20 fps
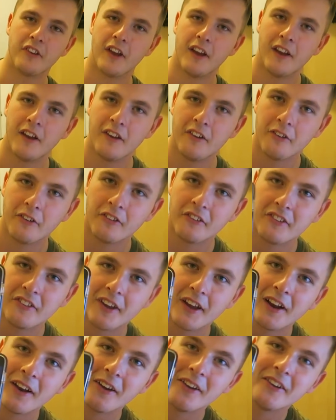to say
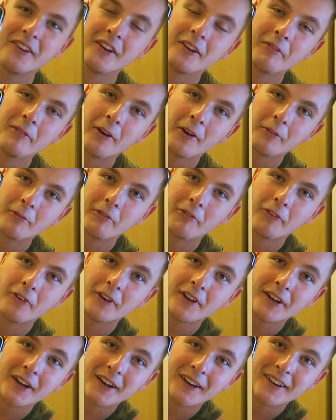hello to the vlog
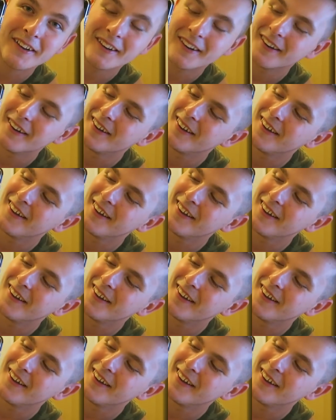before you go?